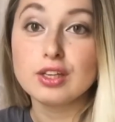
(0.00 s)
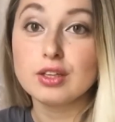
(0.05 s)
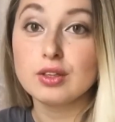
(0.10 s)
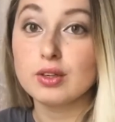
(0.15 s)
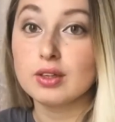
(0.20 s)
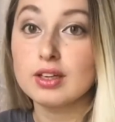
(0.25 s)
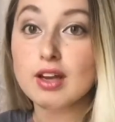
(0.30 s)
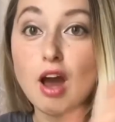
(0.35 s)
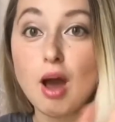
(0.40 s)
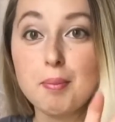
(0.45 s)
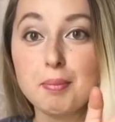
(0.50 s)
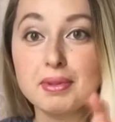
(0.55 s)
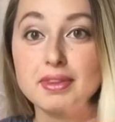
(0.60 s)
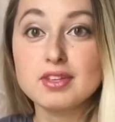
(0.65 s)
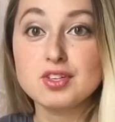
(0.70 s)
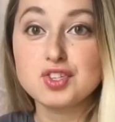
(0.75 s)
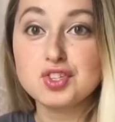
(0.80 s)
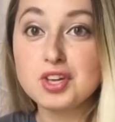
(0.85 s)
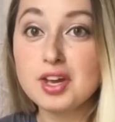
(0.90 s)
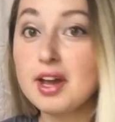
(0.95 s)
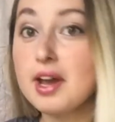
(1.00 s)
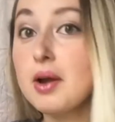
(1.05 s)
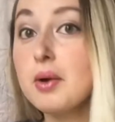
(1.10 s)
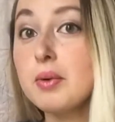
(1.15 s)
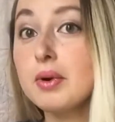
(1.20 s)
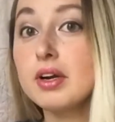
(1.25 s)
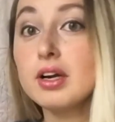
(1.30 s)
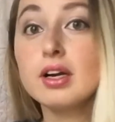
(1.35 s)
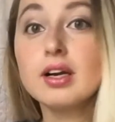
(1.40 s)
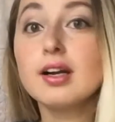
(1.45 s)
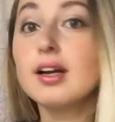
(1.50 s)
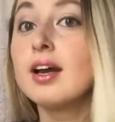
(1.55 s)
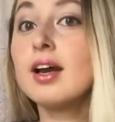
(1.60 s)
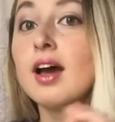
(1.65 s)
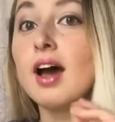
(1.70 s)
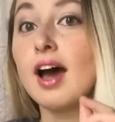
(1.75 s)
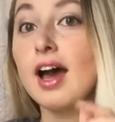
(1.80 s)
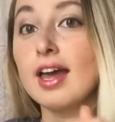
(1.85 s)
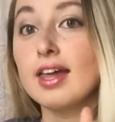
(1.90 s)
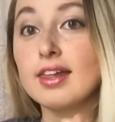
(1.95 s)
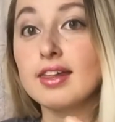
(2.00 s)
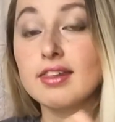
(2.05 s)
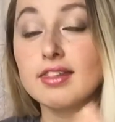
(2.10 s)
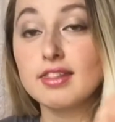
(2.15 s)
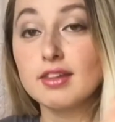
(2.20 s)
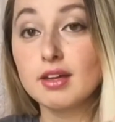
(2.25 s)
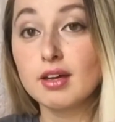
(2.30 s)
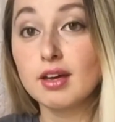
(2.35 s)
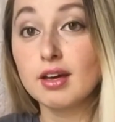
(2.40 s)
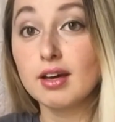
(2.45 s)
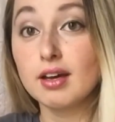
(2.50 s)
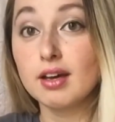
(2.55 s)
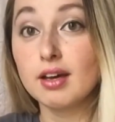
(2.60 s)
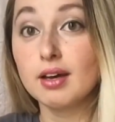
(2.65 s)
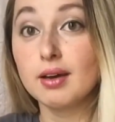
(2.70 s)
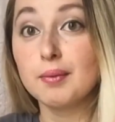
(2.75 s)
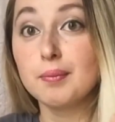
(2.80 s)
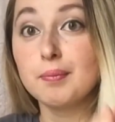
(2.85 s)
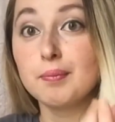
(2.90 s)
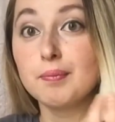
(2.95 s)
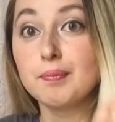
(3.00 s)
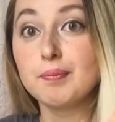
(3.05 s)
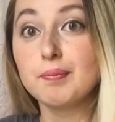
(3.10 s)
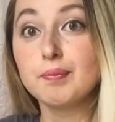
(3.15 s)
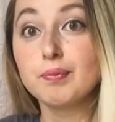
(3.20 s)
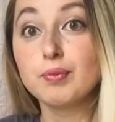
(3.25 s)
You can hop in the shower. I, the